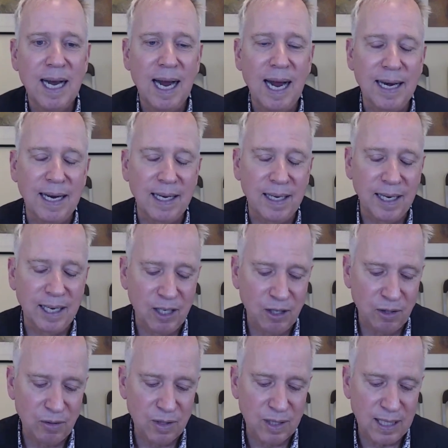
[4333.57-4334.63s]
And I like
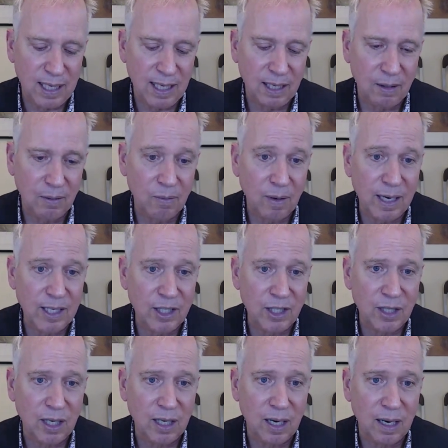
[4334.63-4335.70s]
using
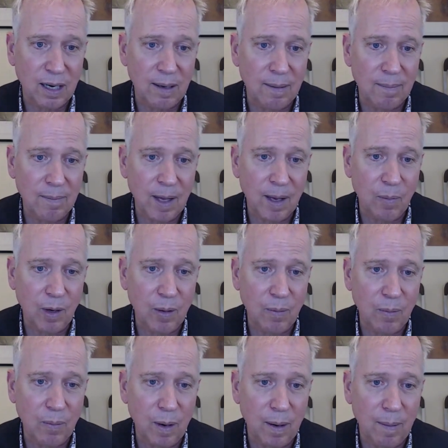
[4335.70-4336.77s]
reishi, and what
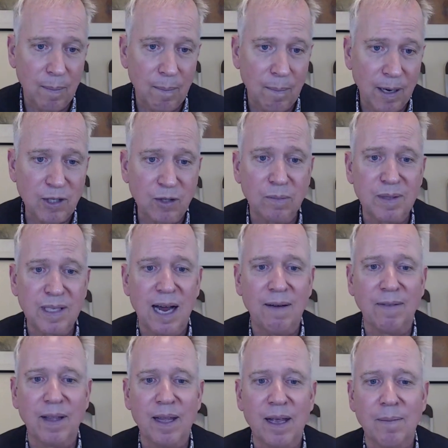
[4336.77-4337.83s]
mushrooms
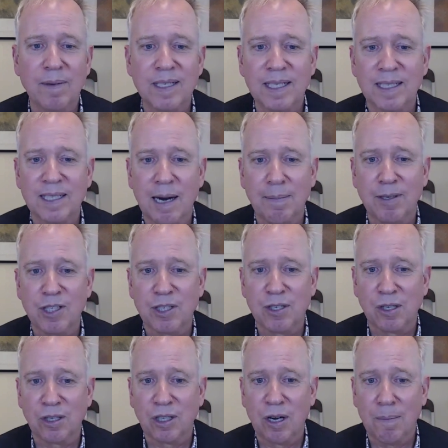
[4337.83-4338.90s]
have in them is a type of
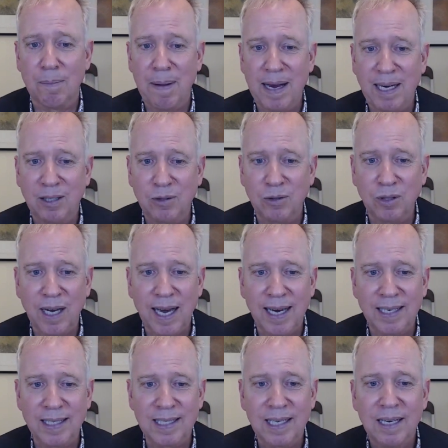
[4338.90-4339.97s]
sugar called
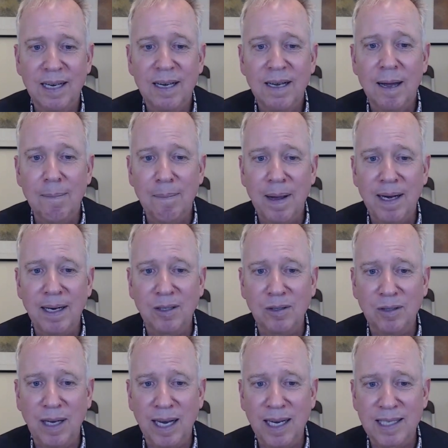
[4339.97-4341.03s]
beta-glucans. And
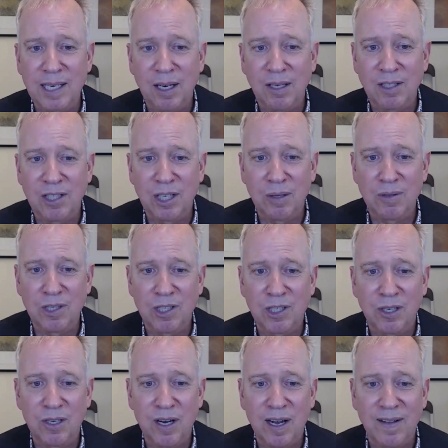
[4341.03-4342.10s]
beta-glucans are shown to
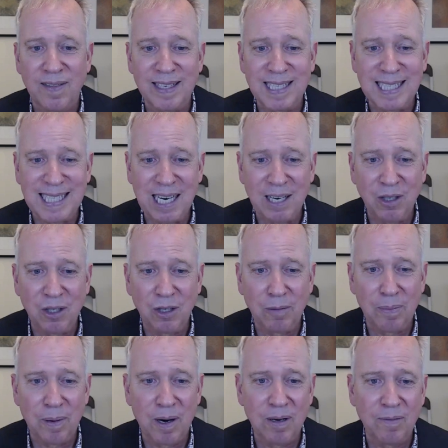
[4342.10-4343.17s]
turn on the cellular
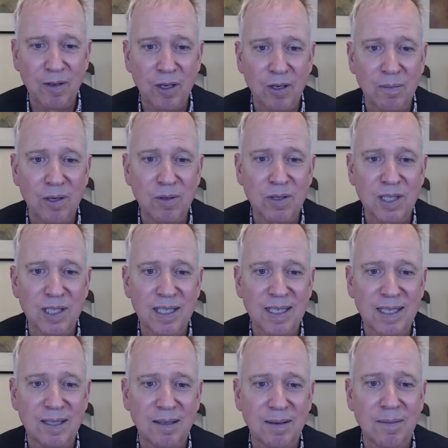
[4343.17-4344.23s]
part of your immune
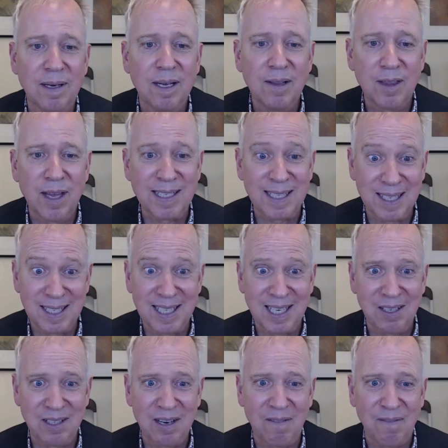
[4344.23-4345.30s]
system. That's the
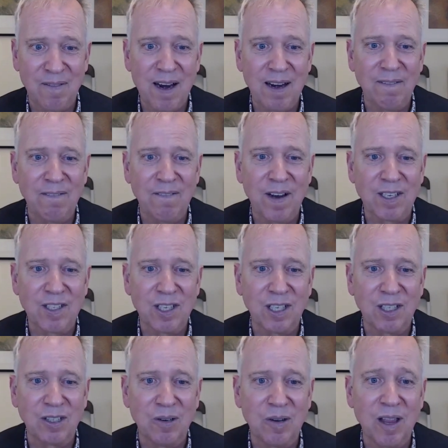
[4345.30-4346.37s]
cells that fight infection,
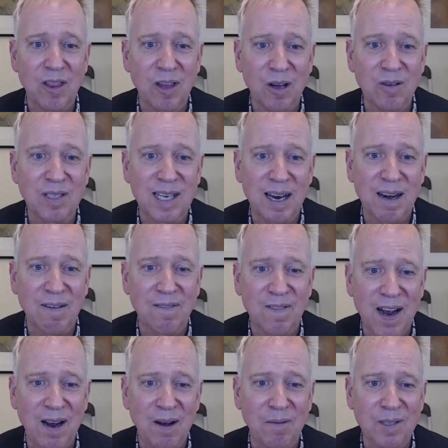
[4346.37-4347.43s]
including those that are
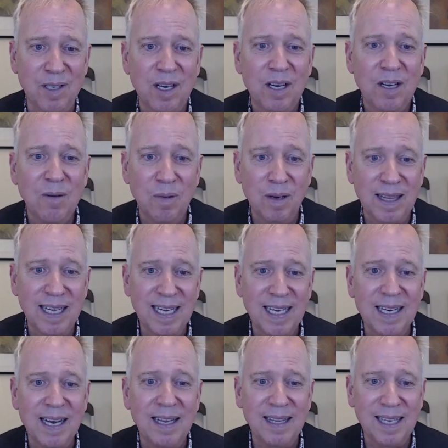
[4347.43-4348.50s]
found
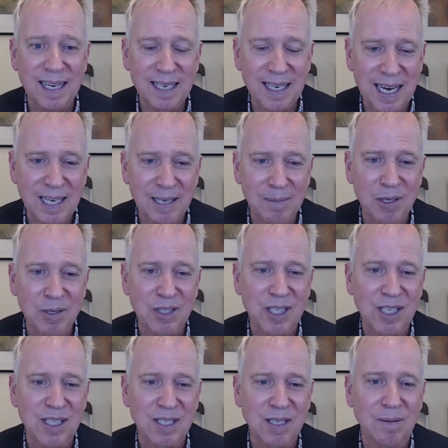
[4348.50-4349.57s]
within the innate immune
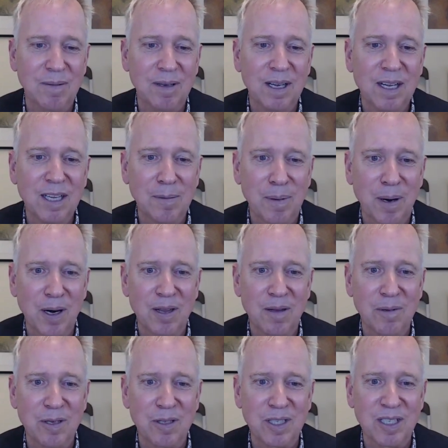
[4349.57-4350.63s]
system, the part of the
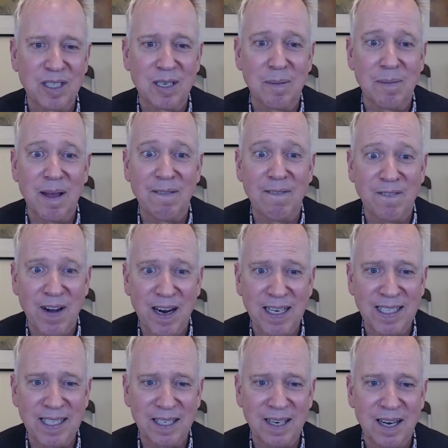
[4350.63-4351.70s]
immune system that
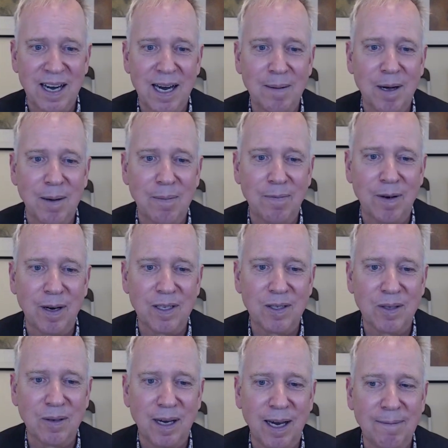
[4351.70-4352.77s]
fights Lyme up front,
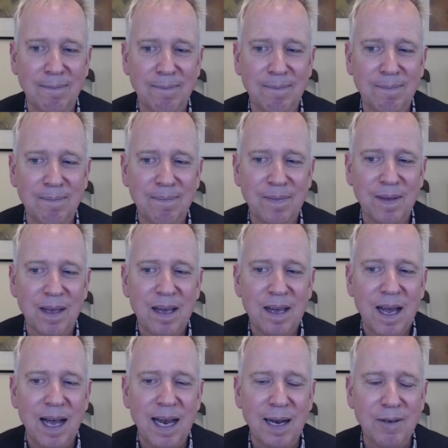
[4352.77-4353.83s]
okay?
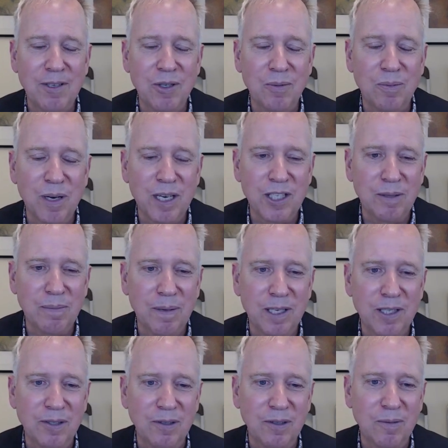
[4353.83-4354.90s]
And I would do reishi
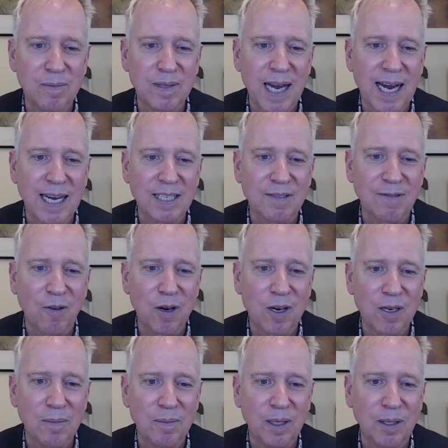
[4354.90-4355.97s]
mushrooms as
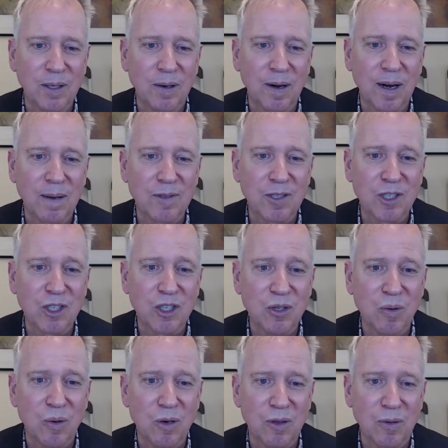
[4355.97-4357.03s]
400 milligrams
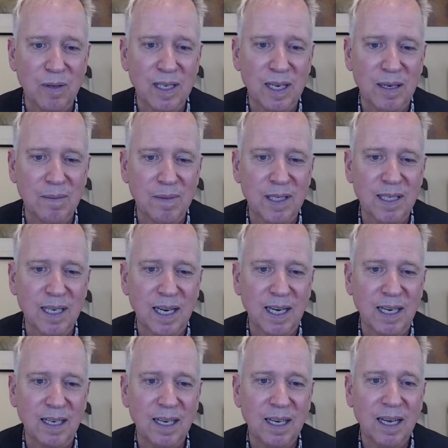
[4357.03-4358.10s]
2 or 3 times a
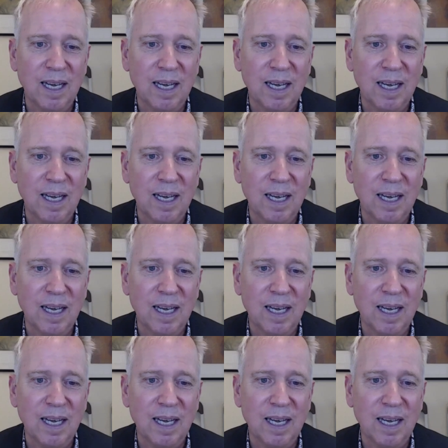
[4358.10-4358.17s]
day.